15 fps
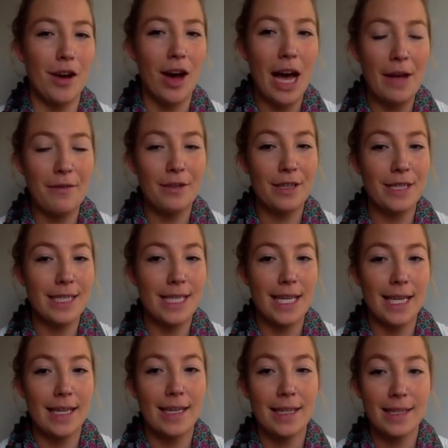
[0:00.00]
eye for
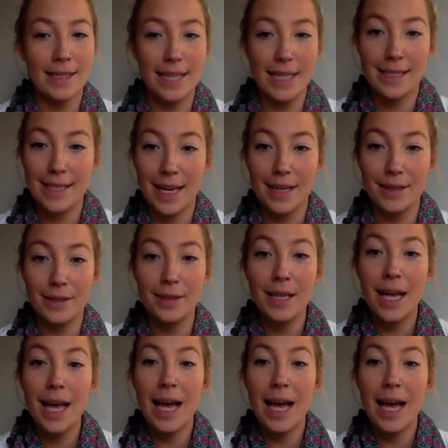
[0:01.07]
aesthetic detail